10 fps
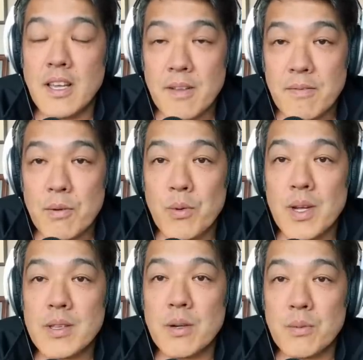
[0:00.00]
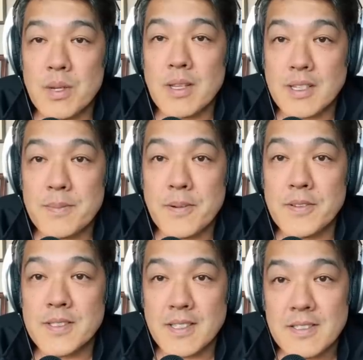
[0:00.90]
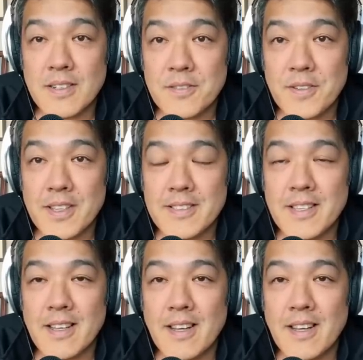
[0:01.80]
everyone will experience side effects.